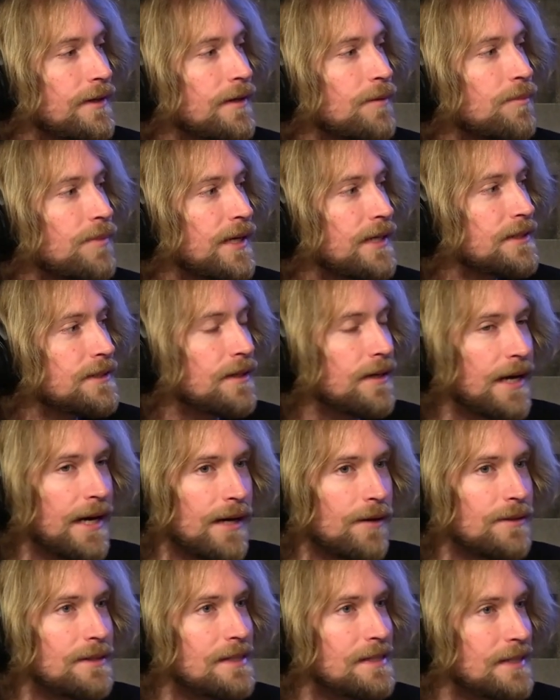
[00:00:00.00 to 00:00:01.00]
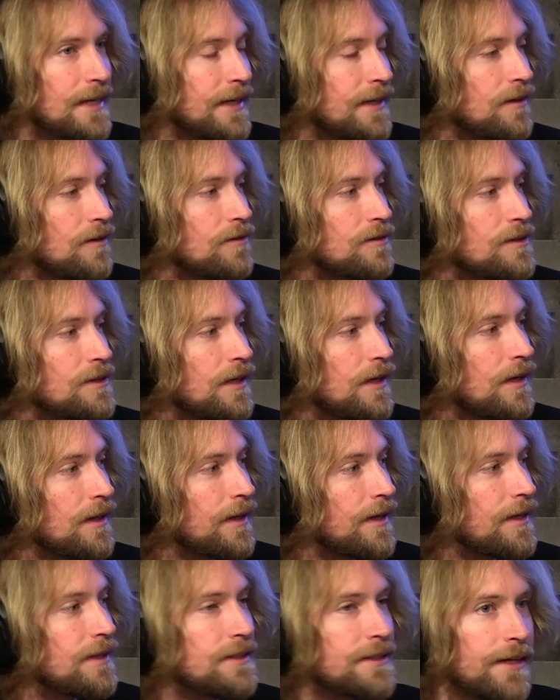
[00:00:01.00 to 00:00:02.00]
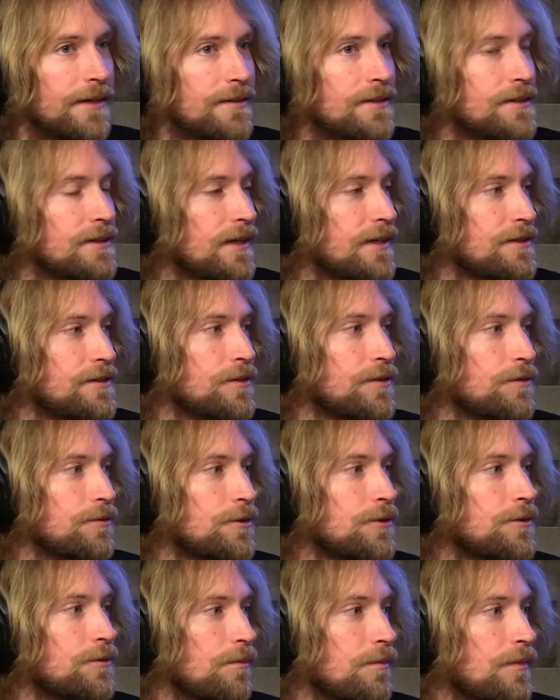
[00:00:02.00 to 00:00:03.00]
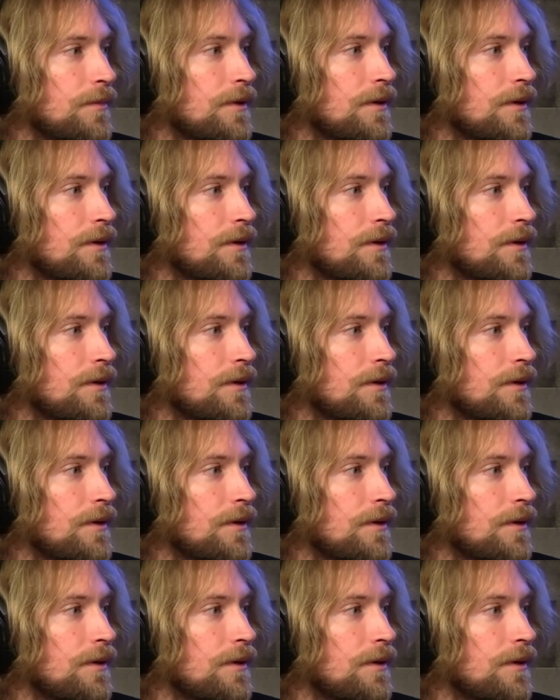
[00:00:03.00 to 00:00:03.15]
and based on how it sounds, they can tell the size of the room,